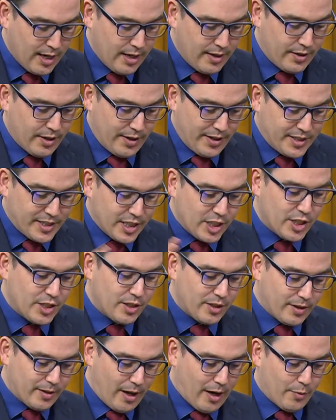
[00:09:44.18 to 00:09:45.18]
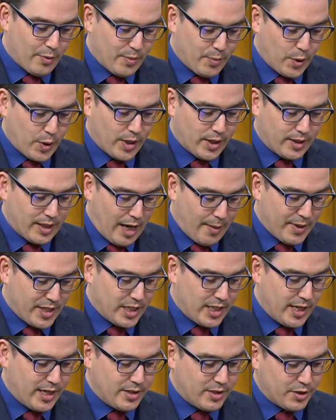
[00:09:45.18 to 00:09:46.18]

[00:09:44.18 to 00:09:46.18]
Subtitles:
There isn't just a report on climate change.